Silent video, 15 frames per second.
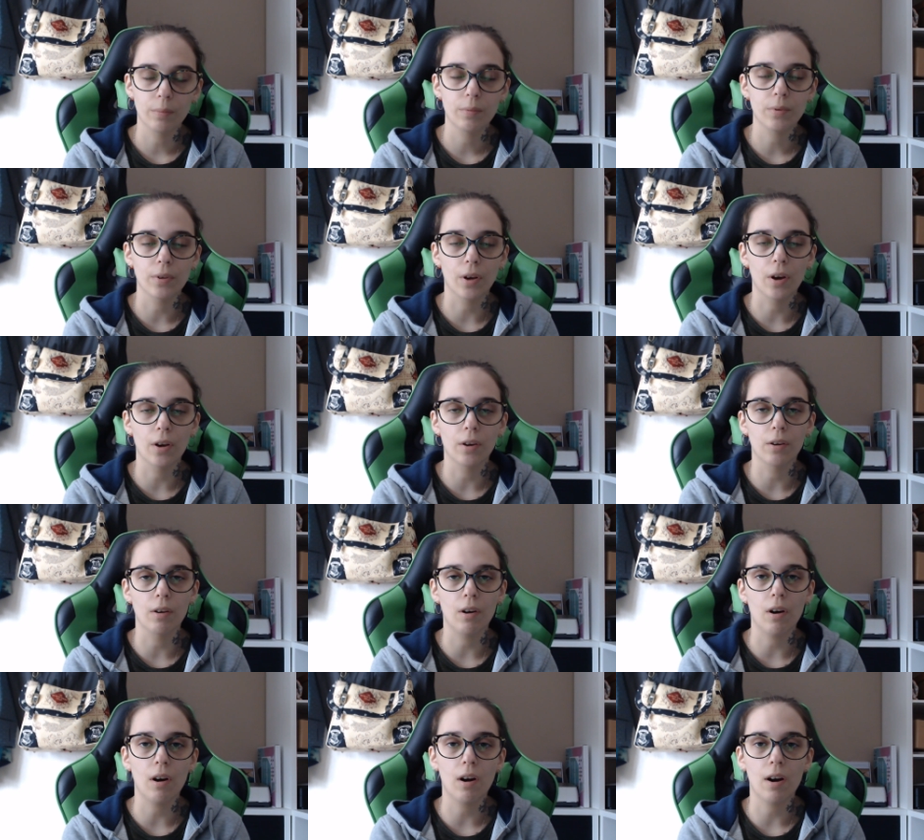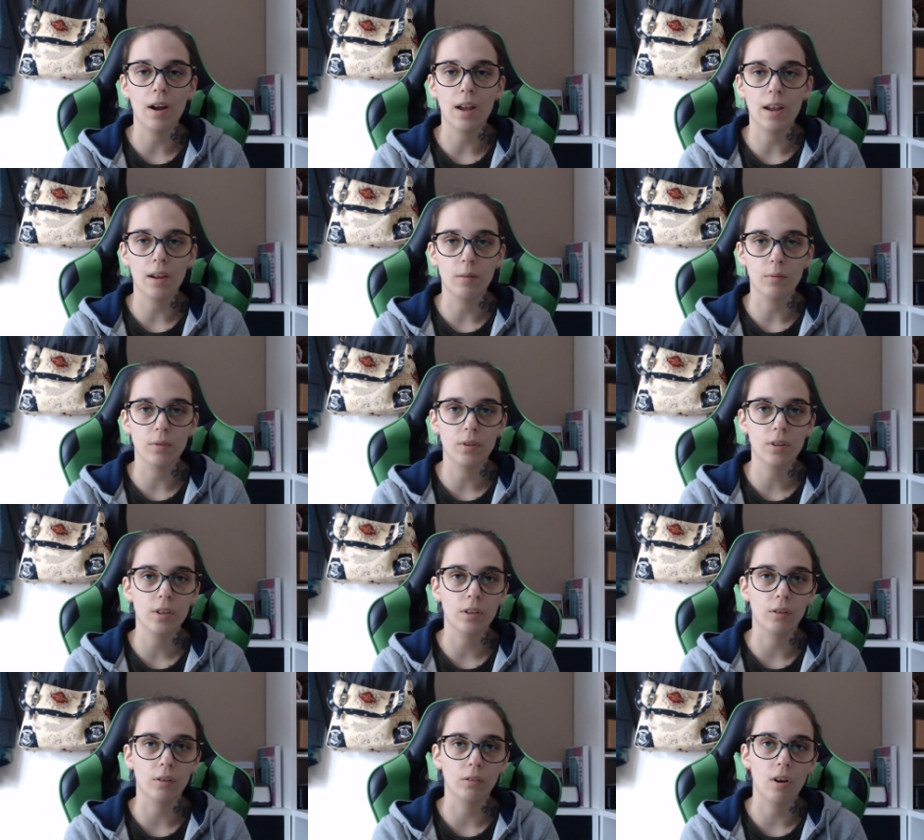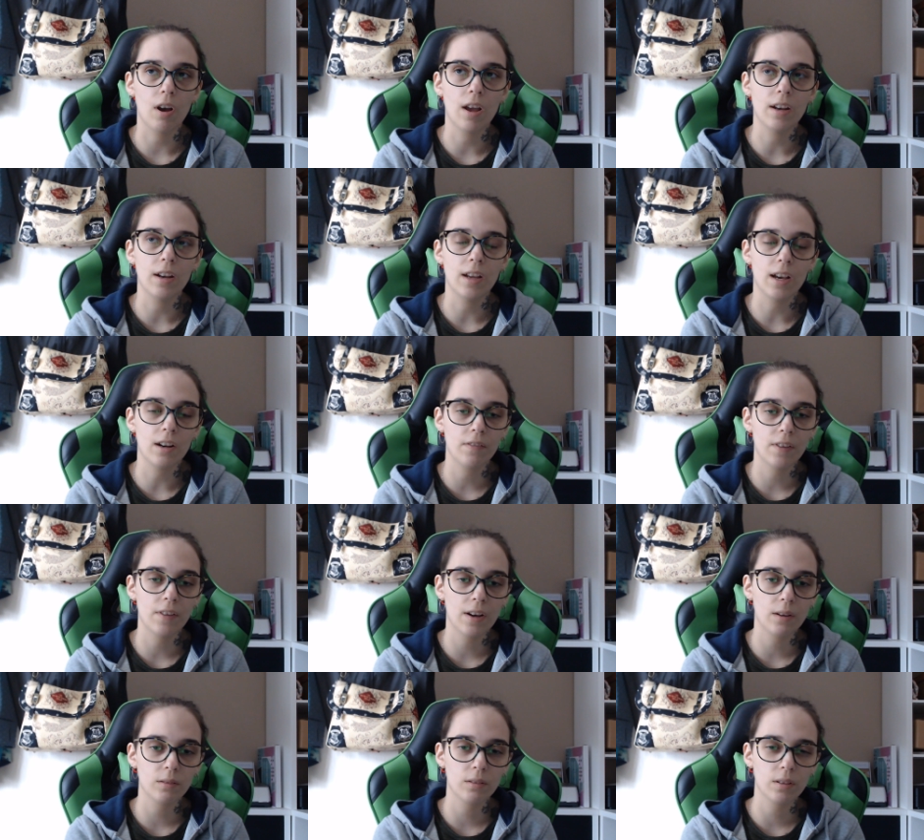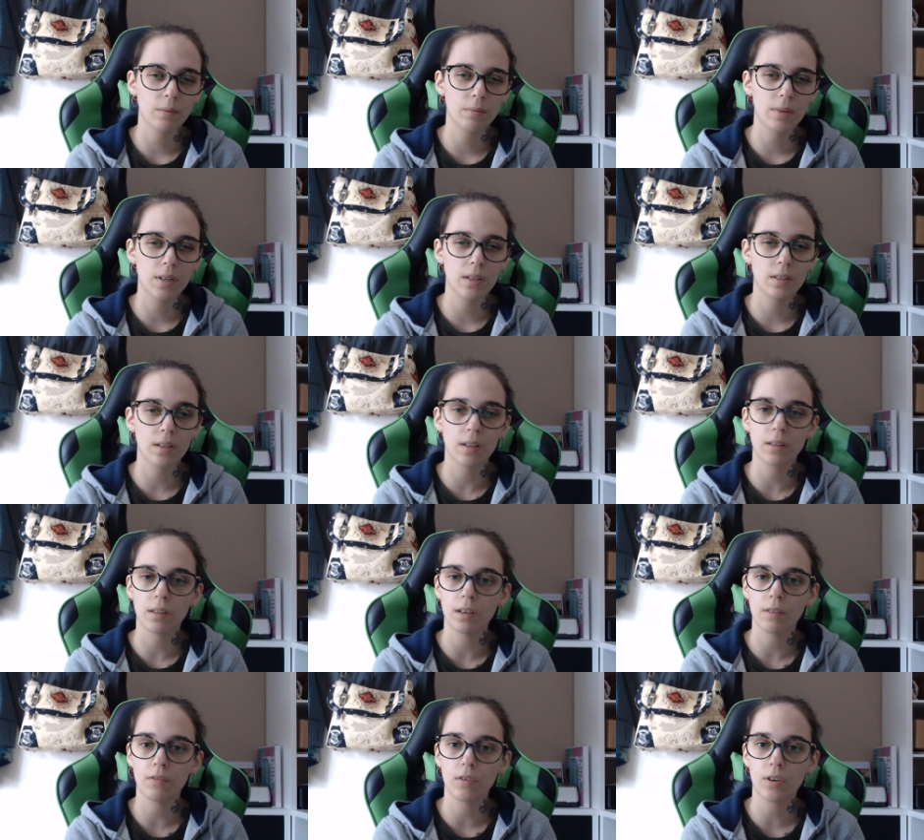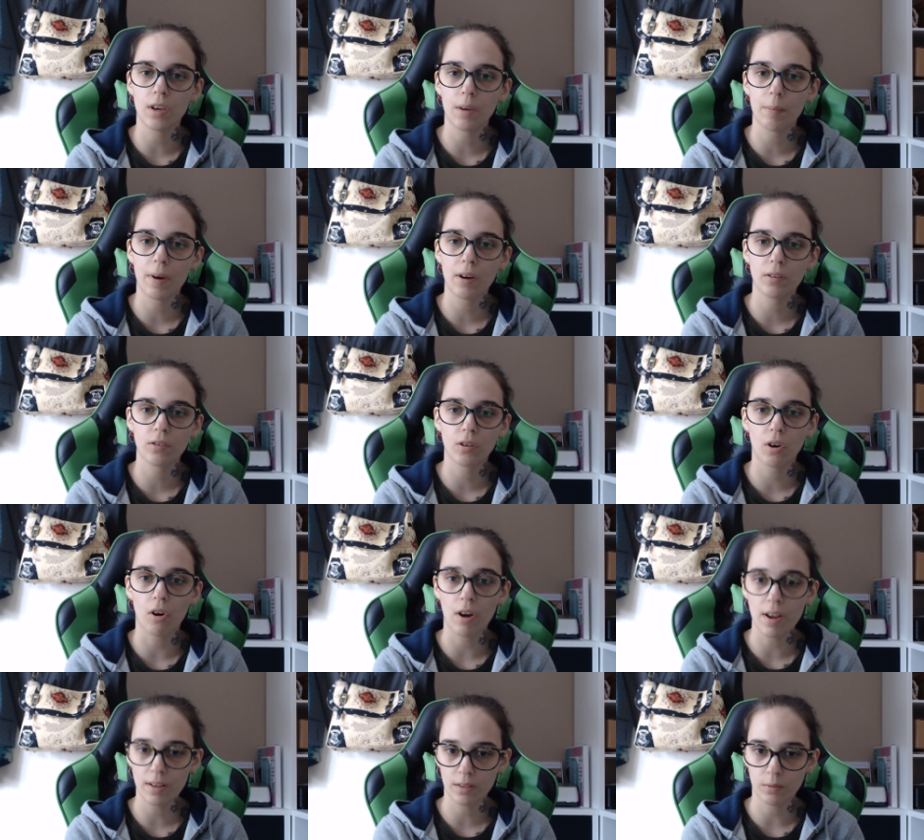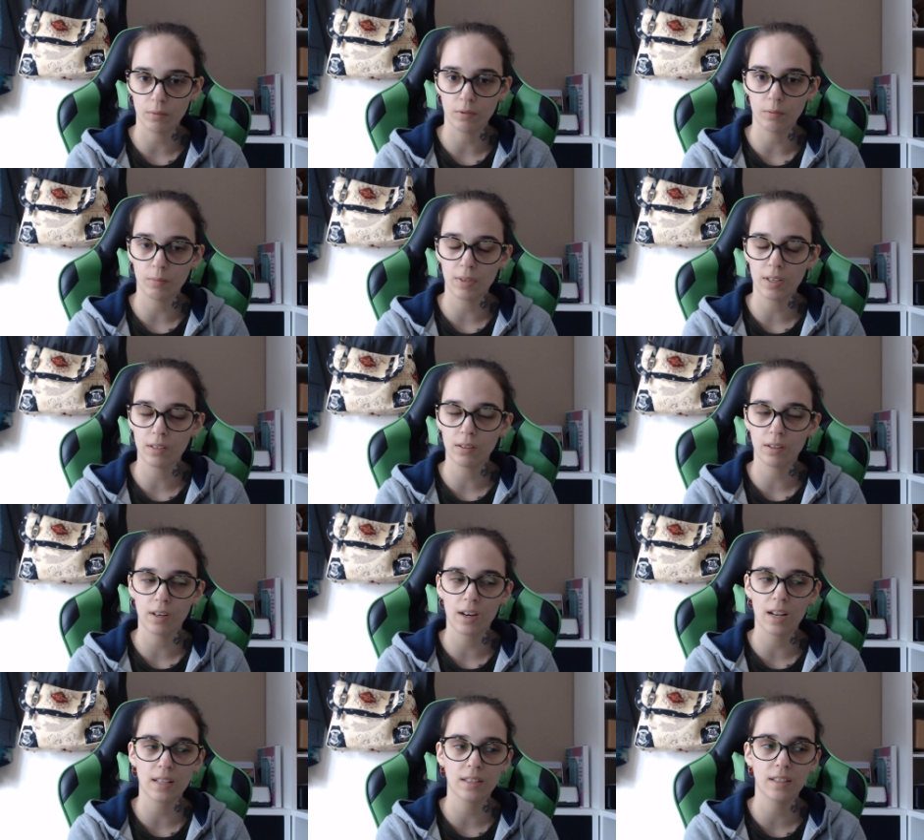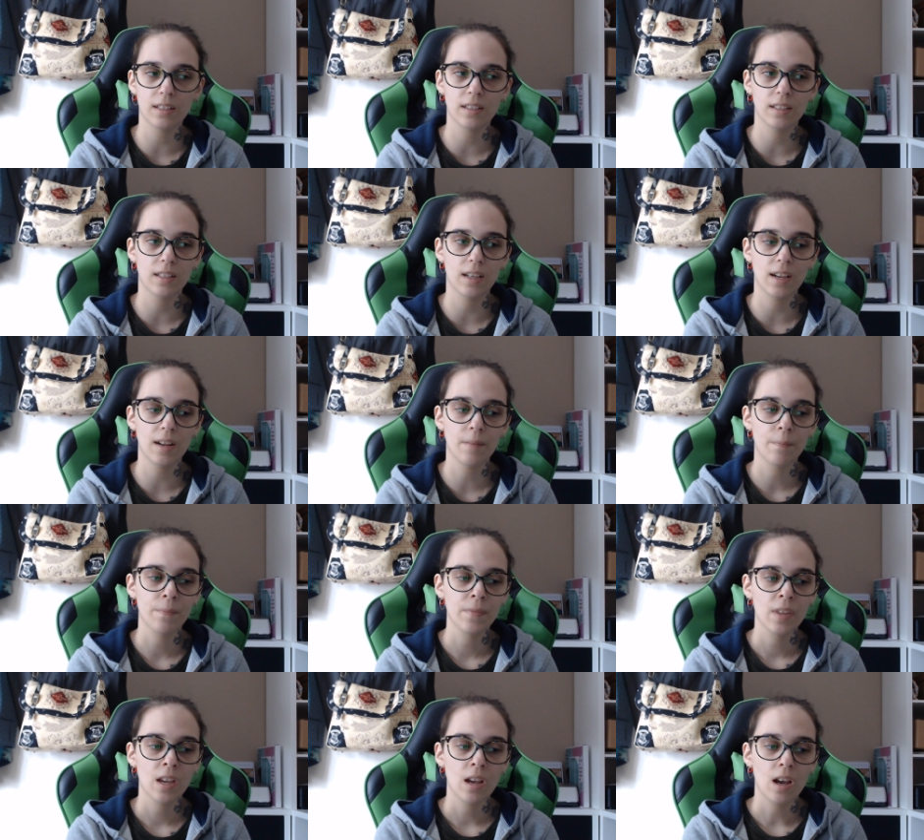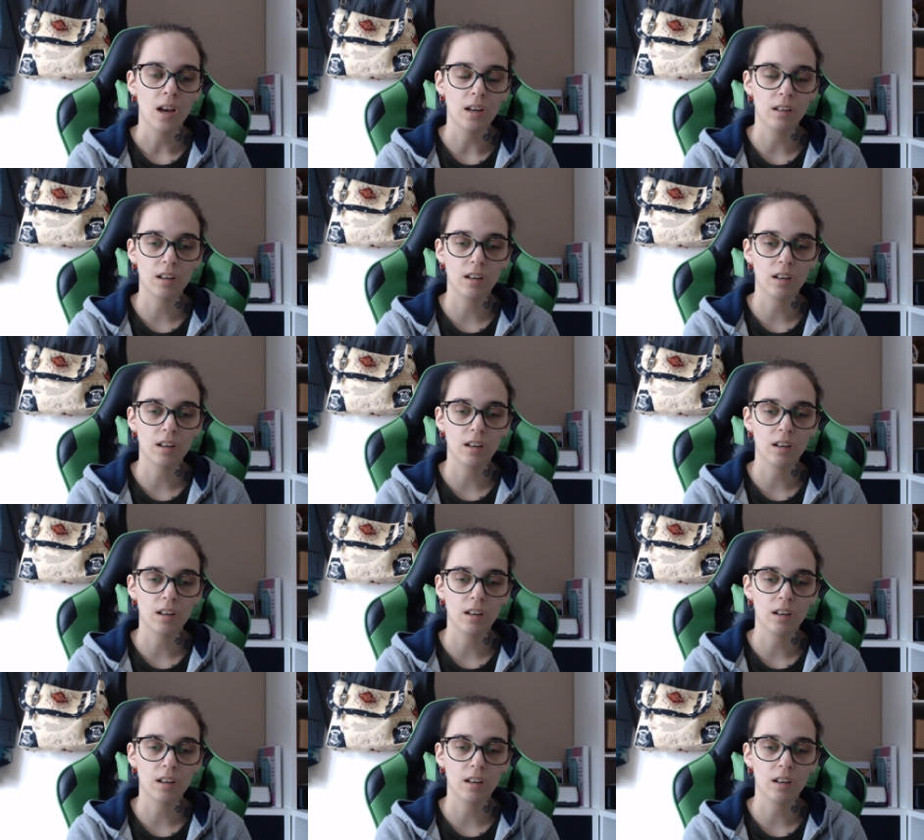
so I was looking online and I found somebody said that if you get a pair of tights with some decent elasticity and